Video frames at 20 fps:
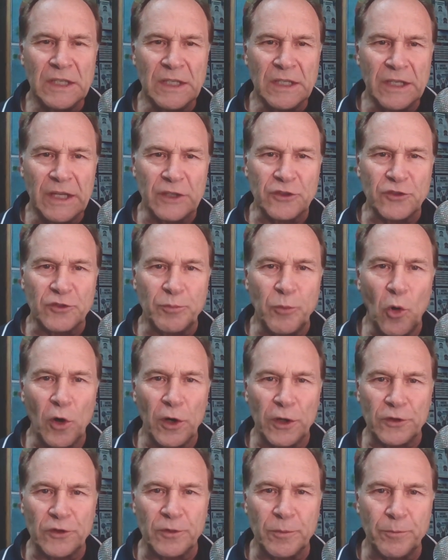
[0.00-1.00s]
In
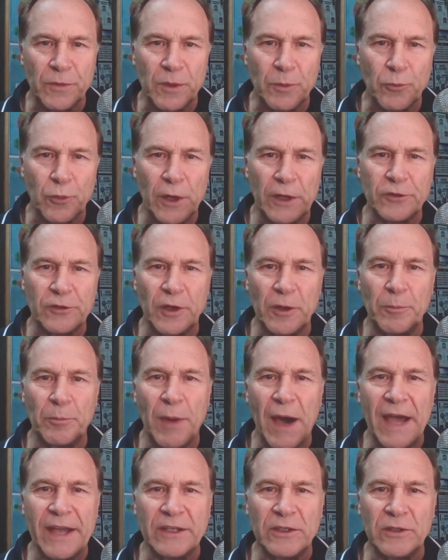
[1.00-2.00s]
sports, President
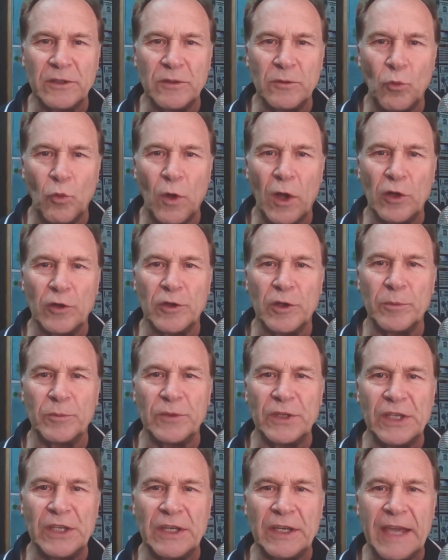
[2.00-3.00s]
Biden
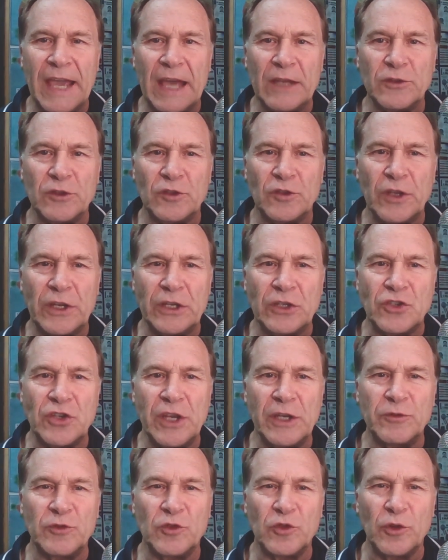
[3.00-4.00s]
welcomed the Kansas City
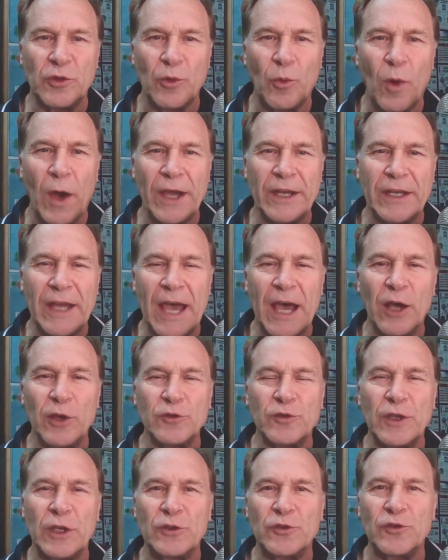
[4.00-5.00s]
Chiefs to the White
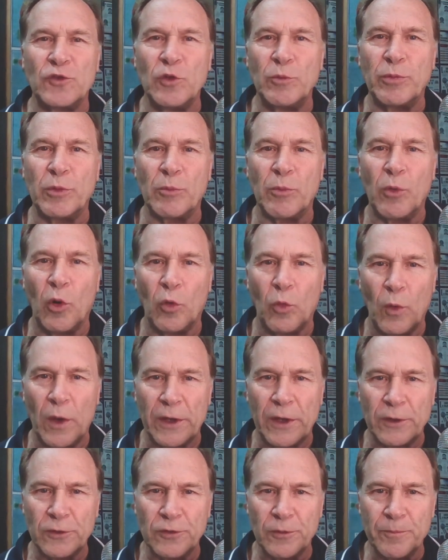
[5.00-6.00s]
House as Super Bowl
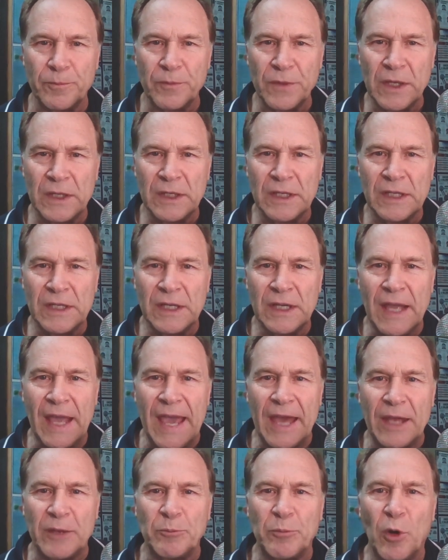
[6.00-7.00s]
winners,
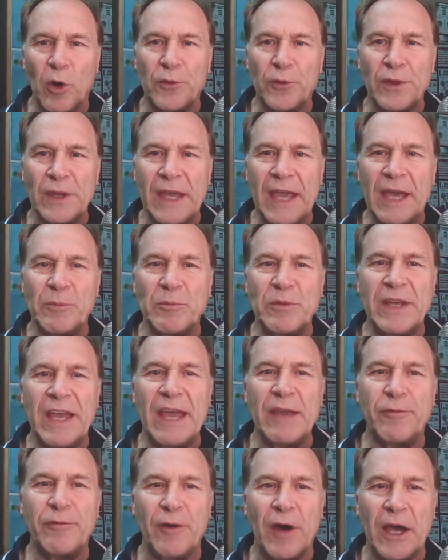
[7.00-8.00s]
and both the
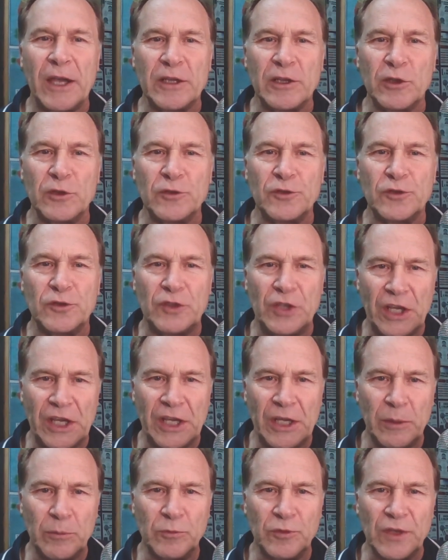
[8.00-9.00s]
NBA Finals
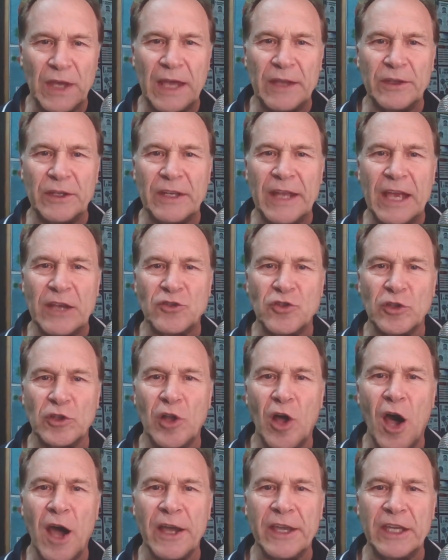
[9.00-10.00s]
teams and the National
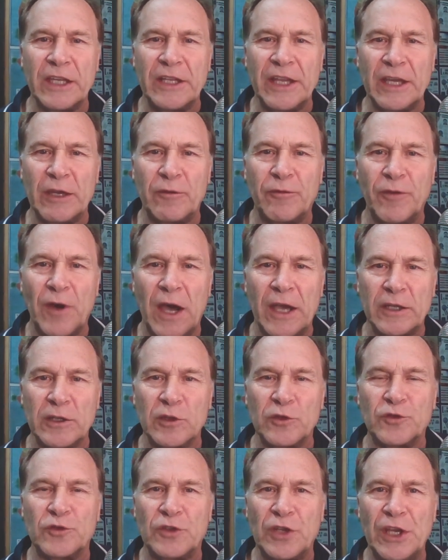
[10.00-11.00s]
Hockey League
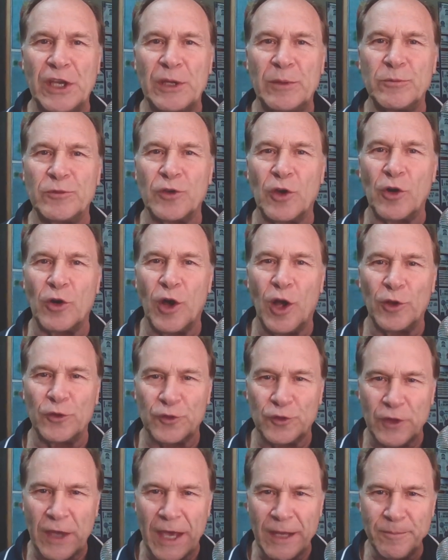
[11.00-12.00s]
Finals teams are all
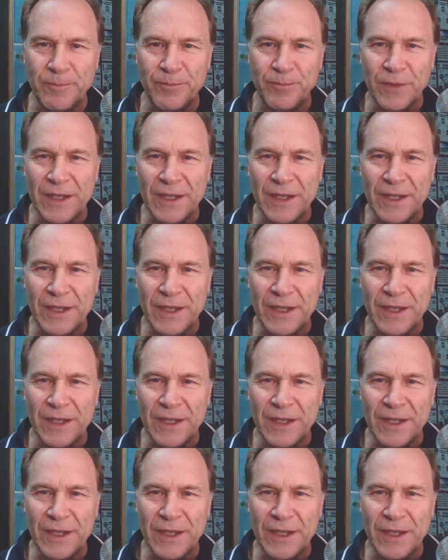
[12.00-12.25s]
set.